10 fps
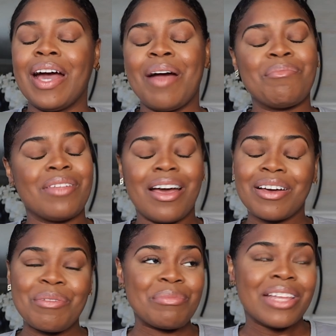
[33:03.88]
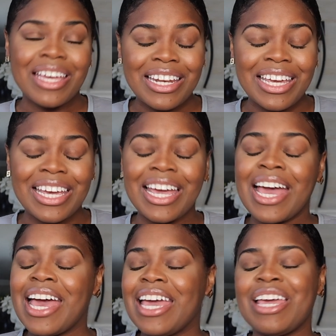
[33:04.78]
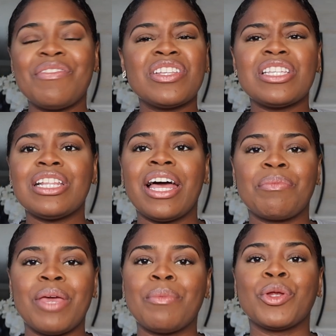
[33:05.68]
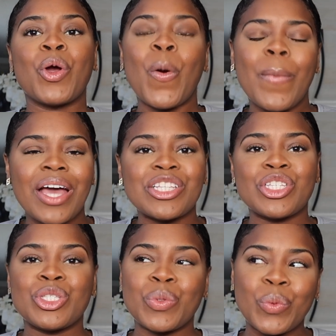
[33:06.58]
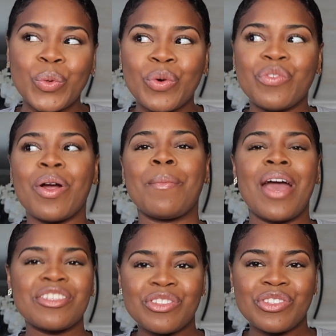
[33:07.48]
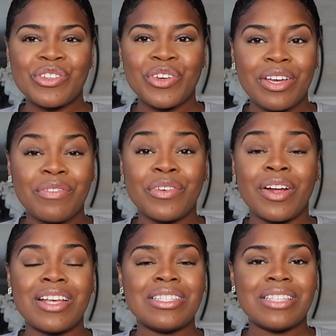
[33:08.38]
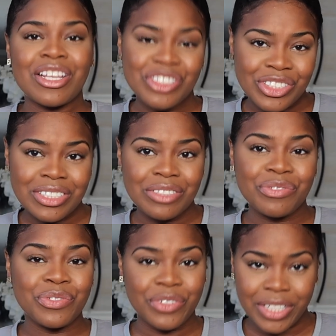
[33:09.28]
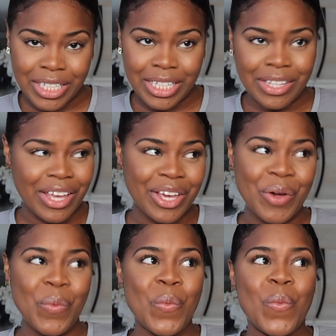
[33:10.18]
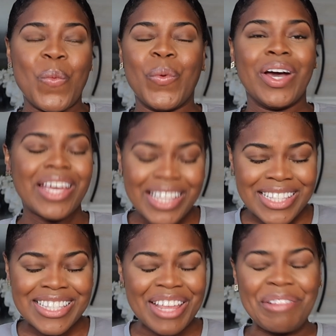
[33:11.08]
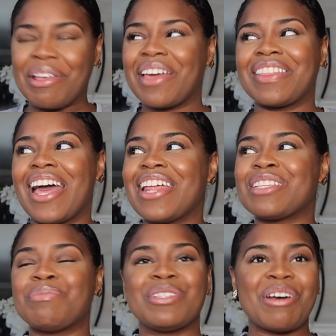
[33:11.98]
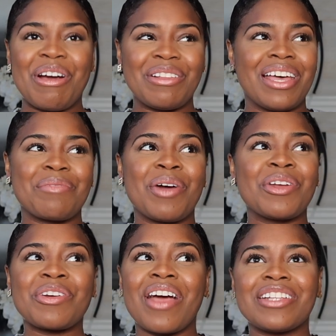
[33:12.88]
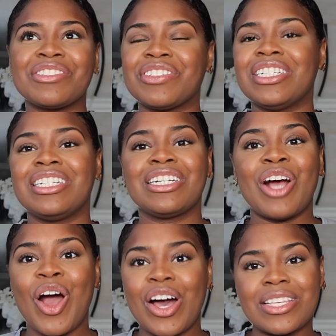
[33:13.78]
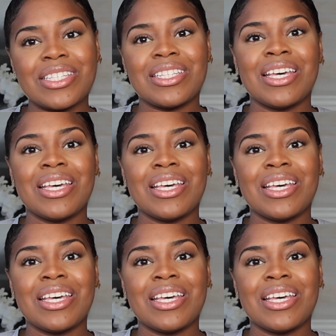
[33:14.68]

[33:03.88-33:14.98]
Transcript: I'm not complaining. Even to like be able to go back to school for a master's degree for essentially free, like, what? Like, that is bizarre. Like, my undergrad degree cost,